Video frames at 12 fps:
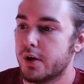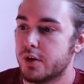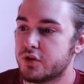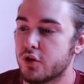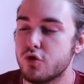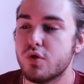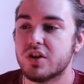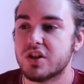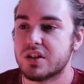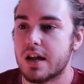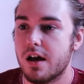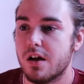So you could
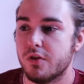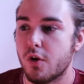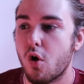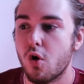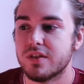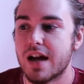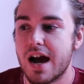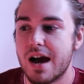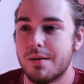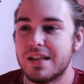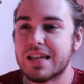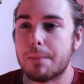just tell the whole
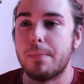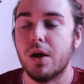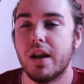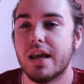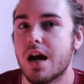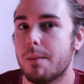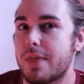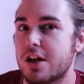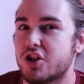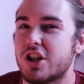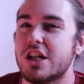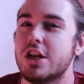time it's like building up that
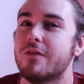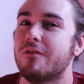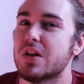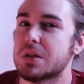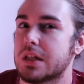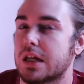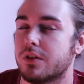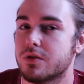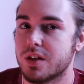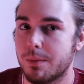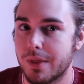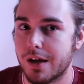she feels like there's
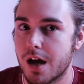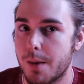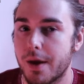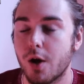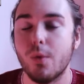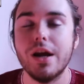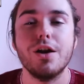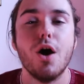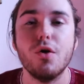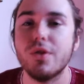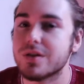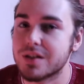something coming. We know
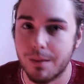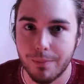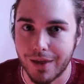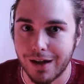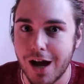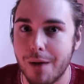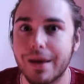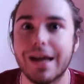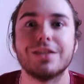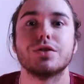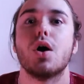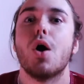there's something coming.
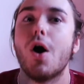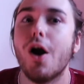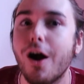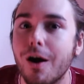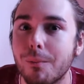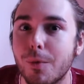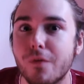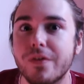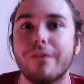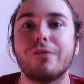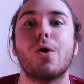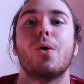It's a horror movie.
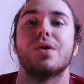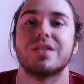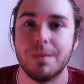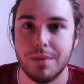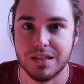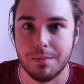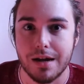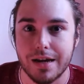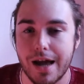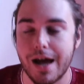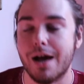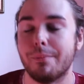Of course something's about to
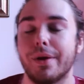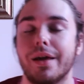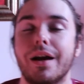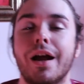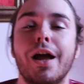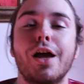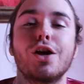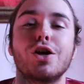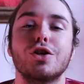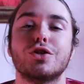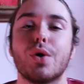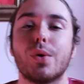happen.
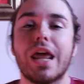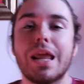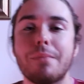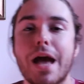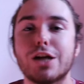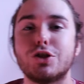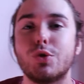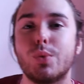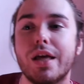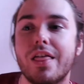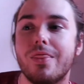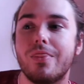So getting back to
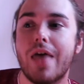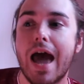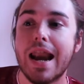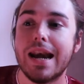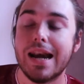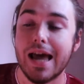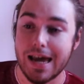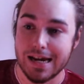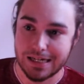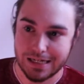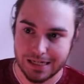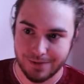it, that
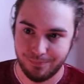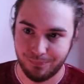night,